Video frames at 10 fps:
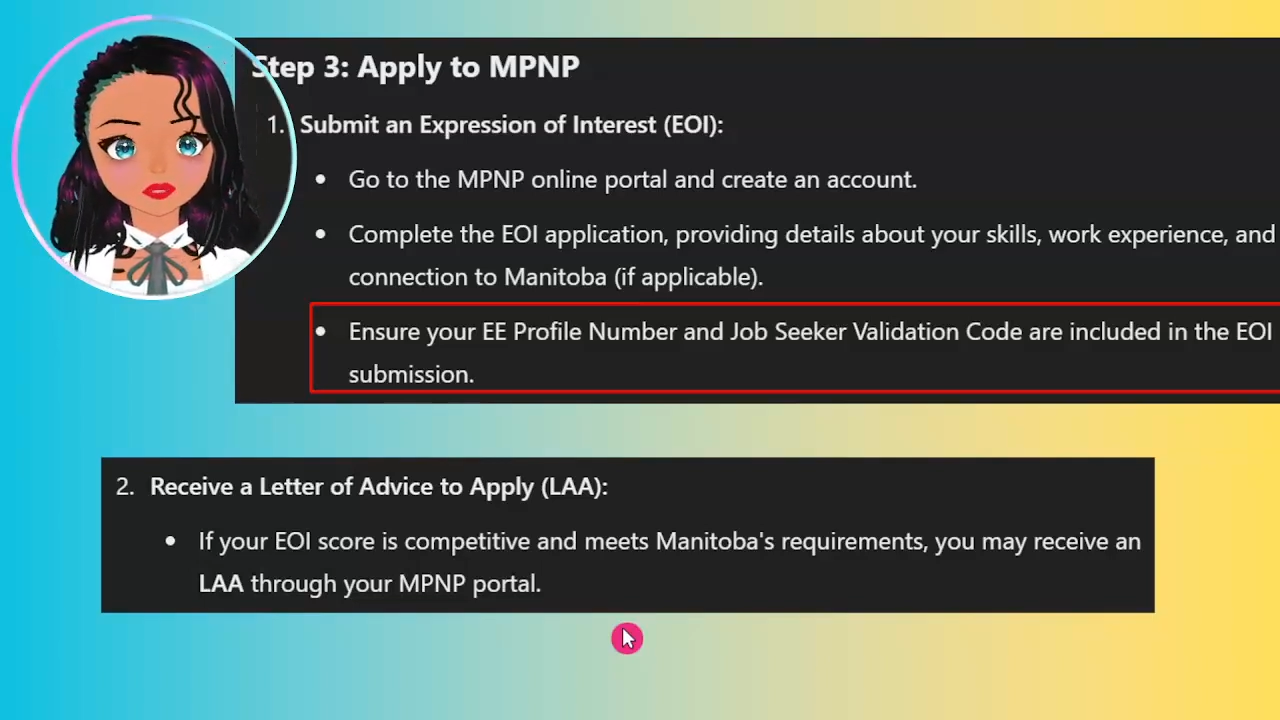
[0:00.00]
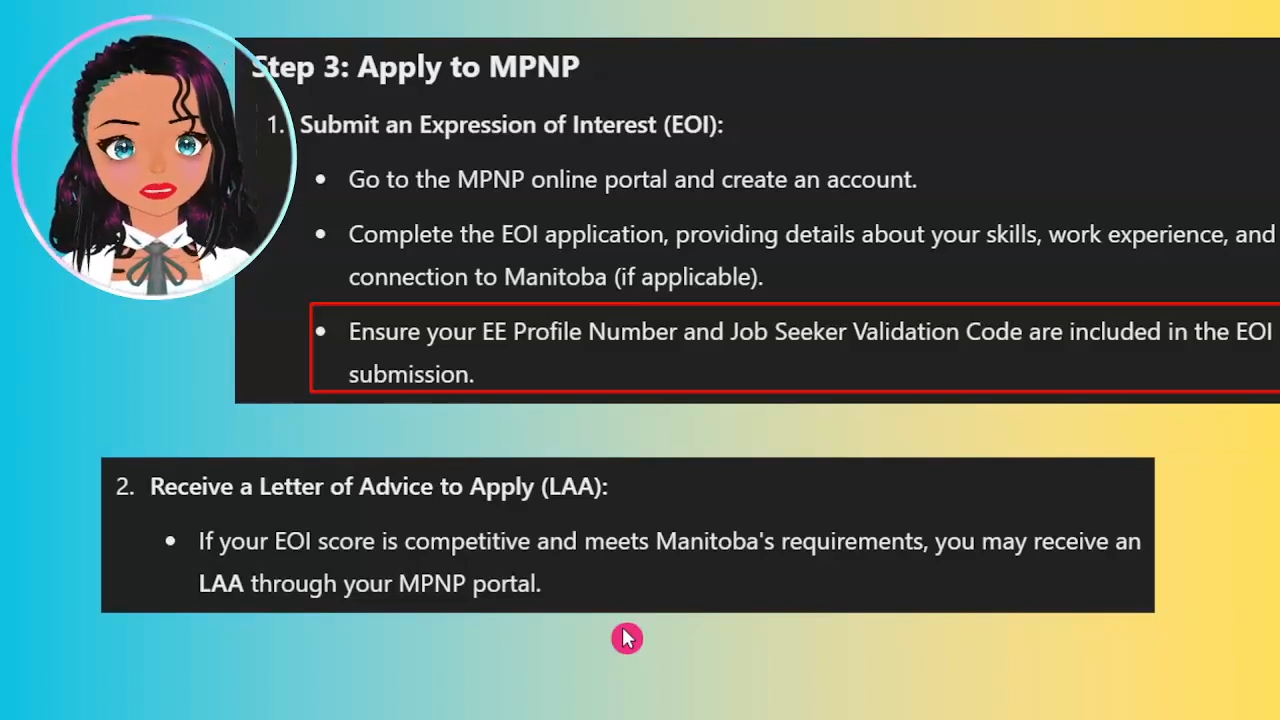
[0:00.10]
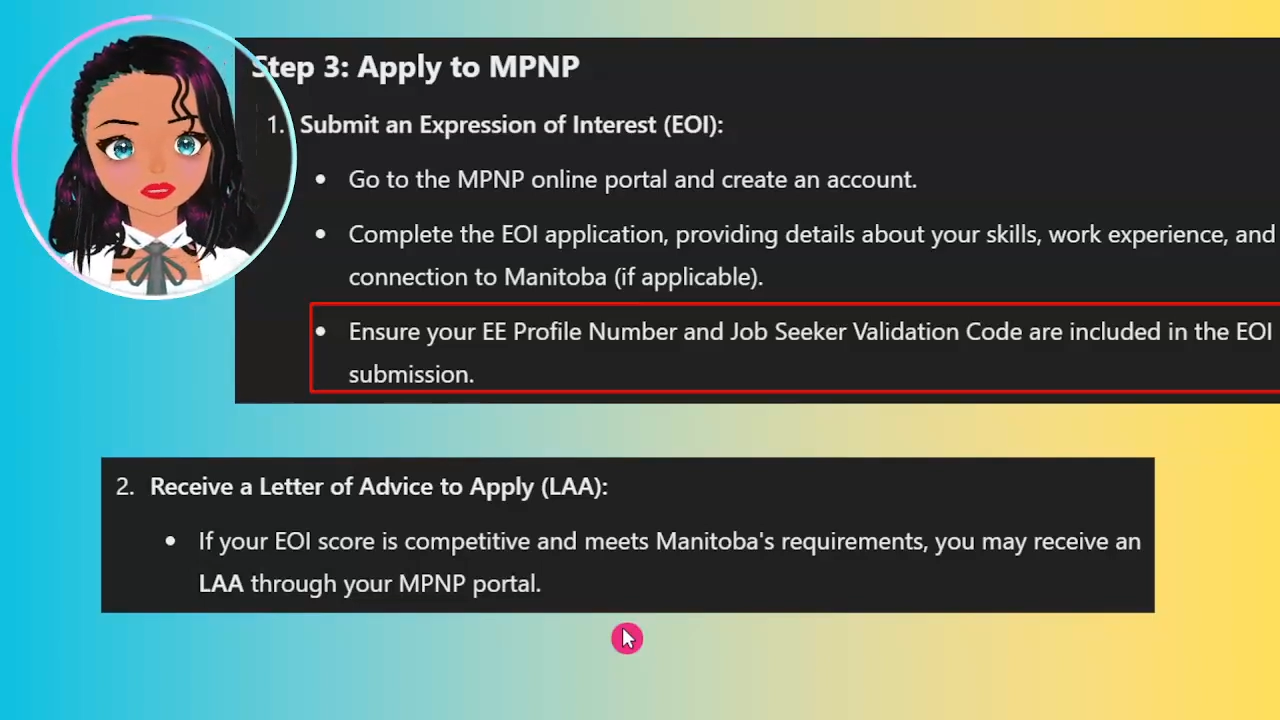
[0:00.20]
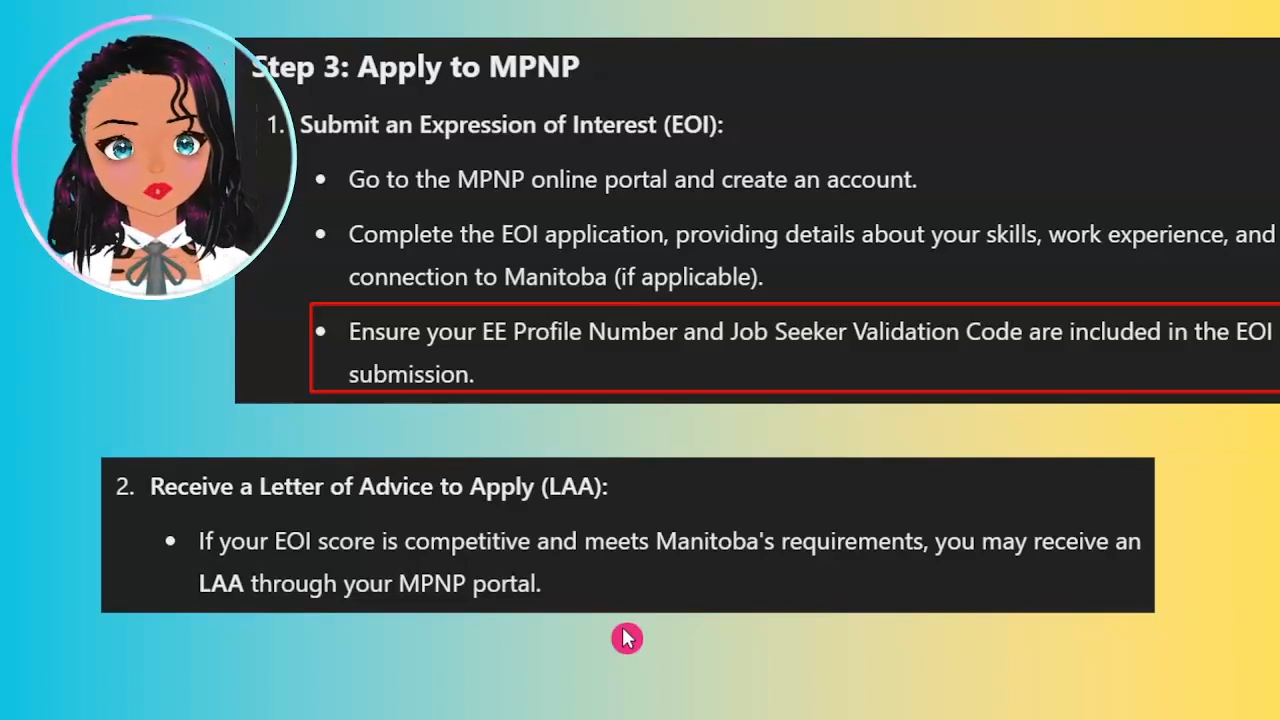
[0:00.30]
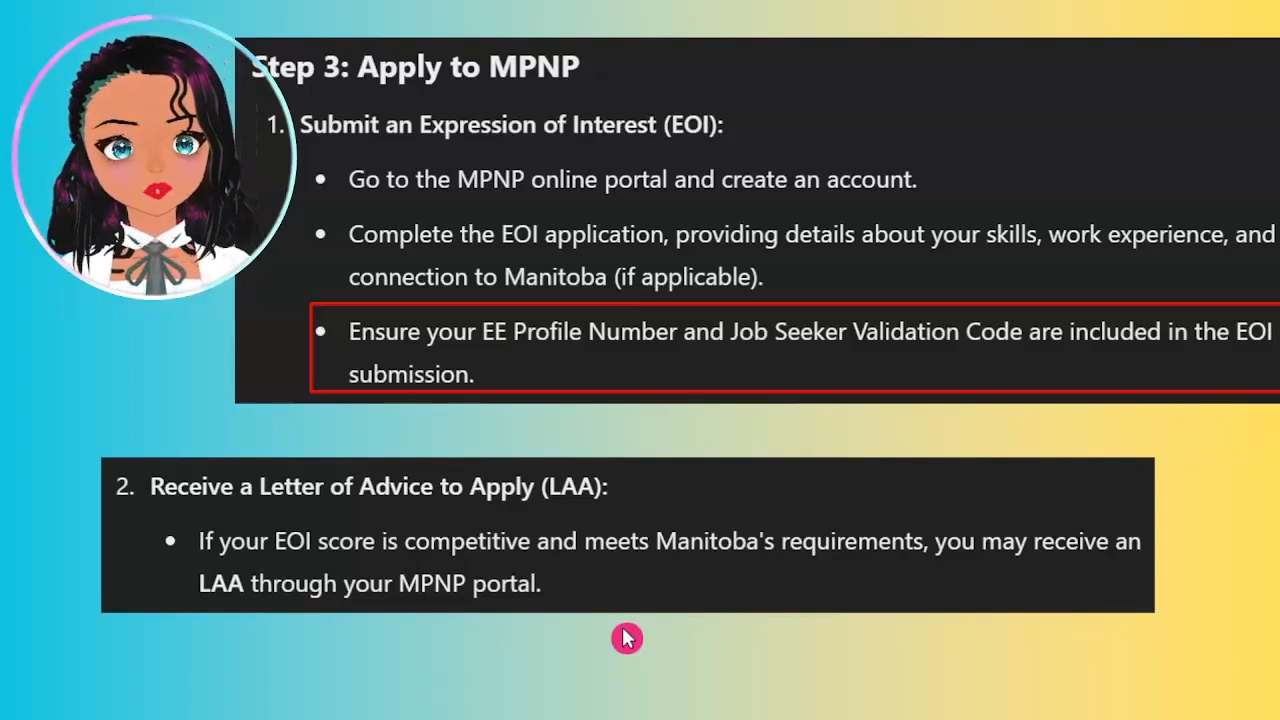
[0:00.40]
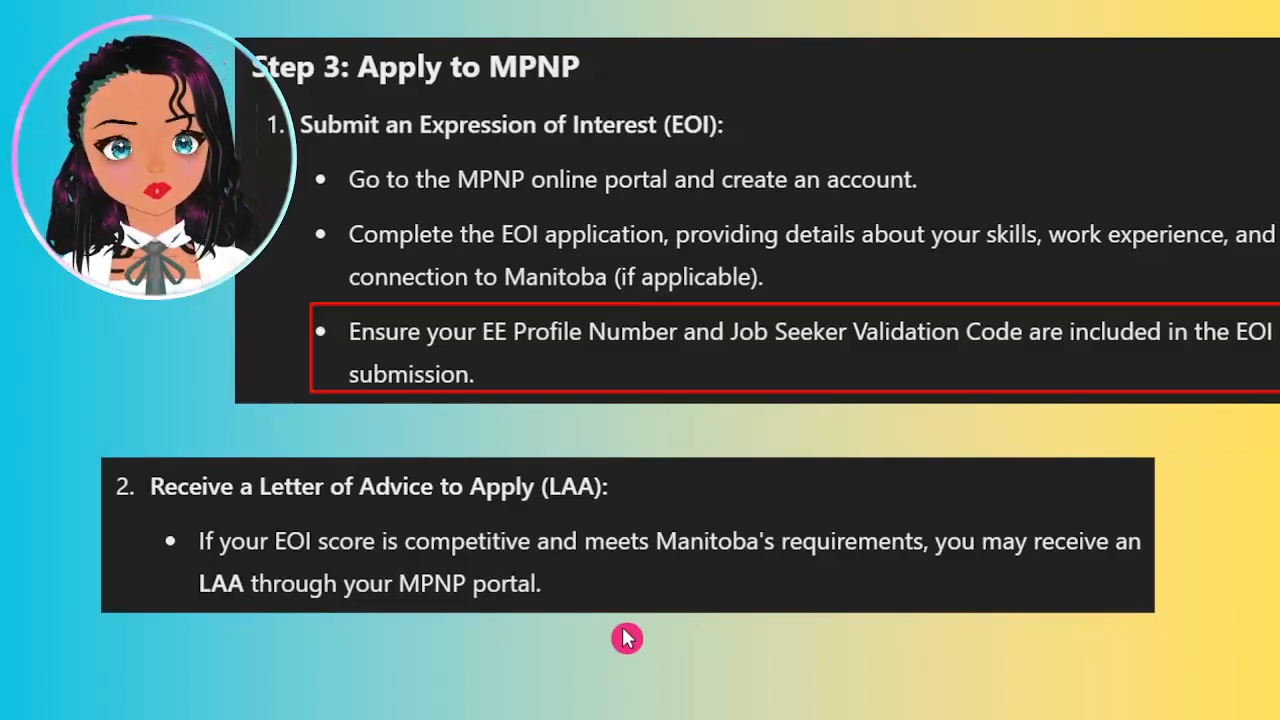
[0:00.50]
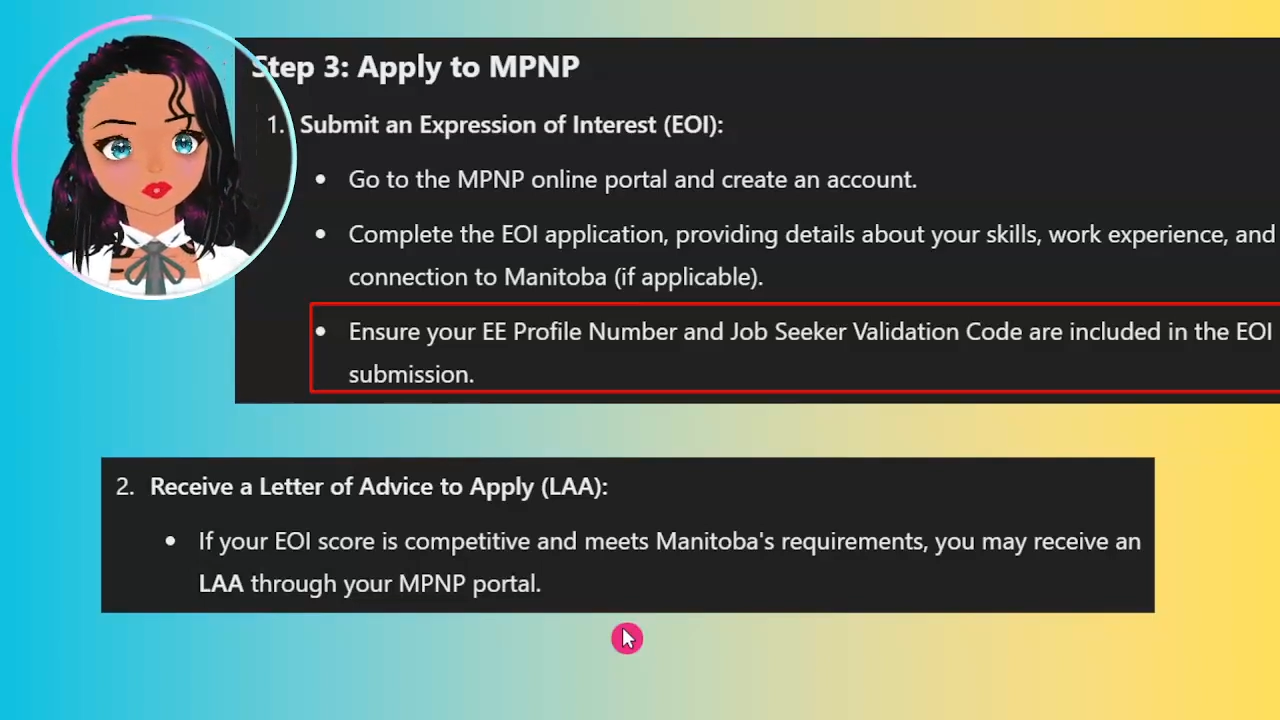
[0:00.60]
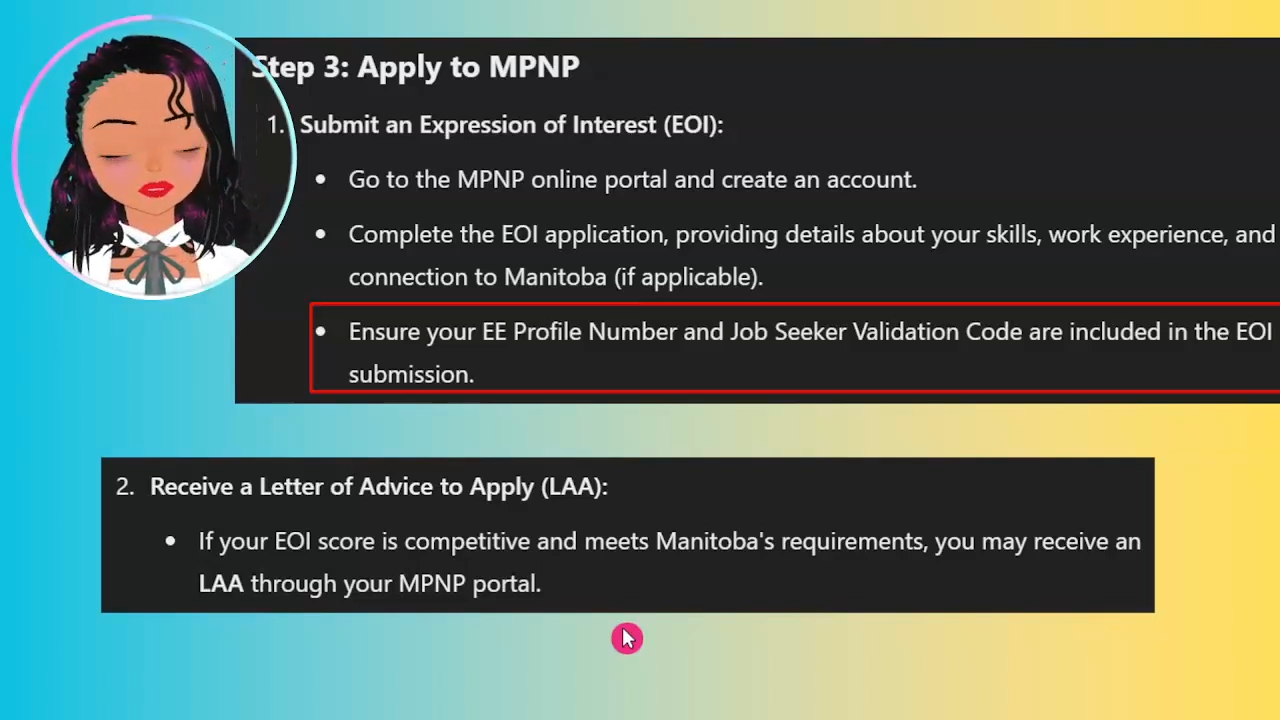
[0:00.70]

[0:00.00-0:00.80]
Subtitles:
the pool,